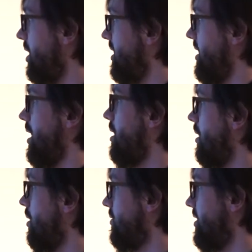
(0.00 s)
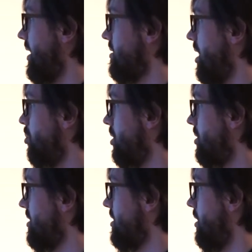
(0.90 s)
tick all of the
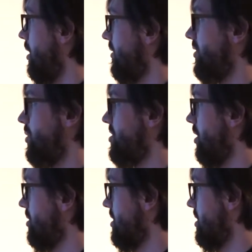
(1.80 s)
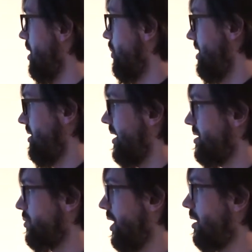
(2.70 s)
examples, all of the results within
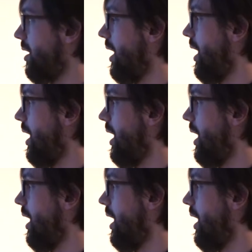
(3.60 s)
TestRail.